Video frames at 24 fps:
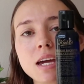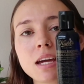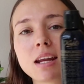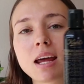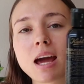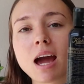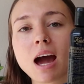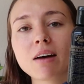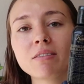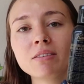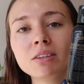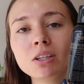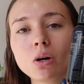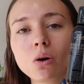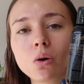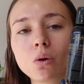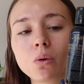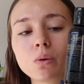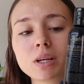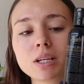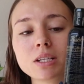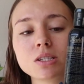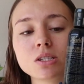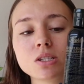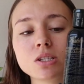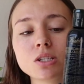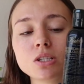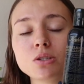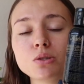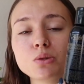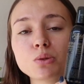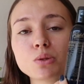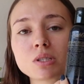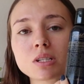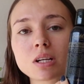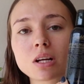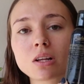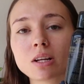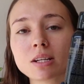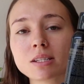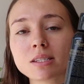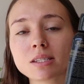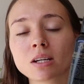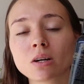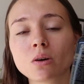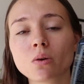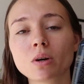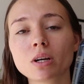And I haven't always used
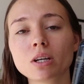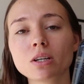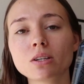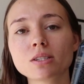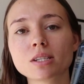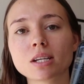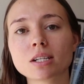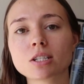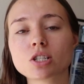cleansing oils.